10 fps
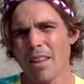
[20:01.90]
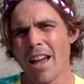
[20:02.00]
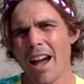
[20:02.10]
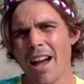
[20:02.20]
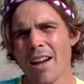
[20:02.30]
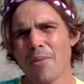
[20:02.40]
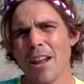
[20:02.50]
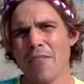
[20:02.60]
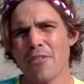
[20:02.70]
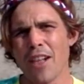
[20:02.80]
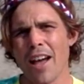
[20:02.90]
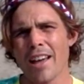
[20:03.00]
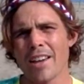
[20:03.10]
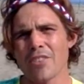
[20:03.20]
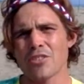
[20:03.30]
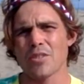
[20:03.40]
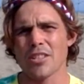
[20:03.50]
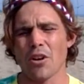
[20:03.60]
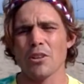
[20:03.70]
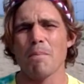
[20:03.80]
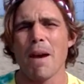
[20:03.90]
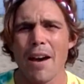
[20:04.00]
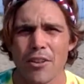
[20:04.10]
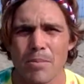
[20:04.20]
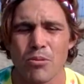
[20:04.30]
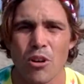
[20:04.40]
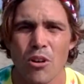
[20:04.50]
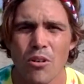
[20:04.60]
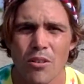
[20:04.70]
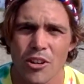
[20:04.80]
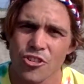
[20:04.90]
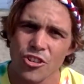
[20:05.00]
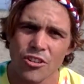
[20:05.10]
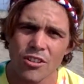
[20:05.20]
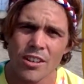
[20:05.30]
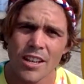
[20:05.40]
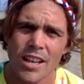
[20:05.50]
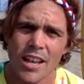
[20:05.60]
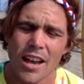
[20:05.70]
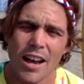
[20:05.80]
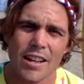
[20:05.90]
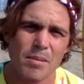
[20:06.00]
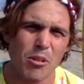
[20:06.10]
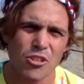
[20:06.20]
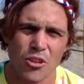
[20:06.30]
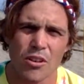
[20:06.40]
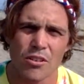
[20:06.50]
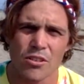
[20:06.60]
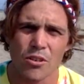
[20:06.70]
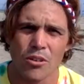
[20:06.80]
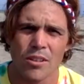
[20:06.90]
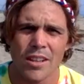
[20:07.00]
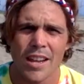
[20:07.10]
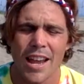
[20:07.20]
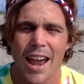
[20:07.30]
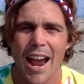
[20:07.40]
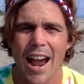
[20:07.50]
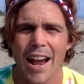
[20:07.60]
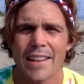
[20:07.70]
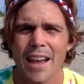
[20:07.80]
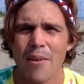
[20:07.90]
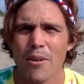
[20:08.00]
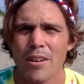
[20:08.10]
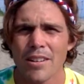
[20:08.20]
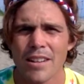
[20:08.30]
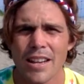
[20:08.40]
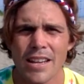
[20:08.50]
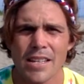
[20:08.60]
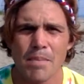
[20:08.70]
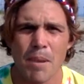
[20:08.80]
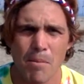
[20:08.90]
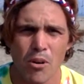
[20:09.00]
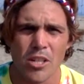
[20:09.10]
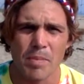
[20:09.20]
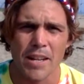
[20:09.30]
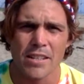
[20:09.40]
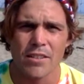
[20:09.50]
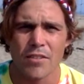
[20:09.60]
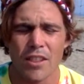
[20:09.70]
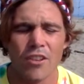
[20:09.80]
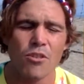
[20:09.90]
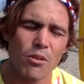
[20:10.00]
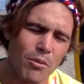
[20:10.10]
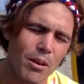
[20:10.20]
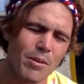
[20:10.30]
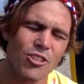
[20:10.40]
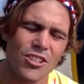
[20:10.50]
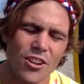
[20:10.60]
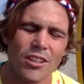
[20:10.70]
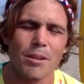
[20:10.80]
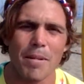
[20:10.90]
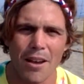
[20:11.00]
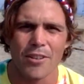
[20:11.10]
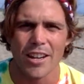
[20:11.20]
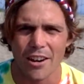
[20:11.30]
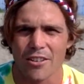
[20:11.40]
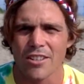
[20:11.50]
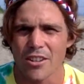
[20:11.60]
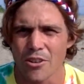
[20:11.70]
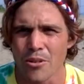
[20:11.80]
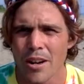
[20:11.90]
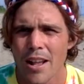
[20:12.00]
When I fly, I use what's called a Mavic Pro Original. It's about 2 years old, and that one is a bit more expensive than the newer one we just got, the Mavic Air 2.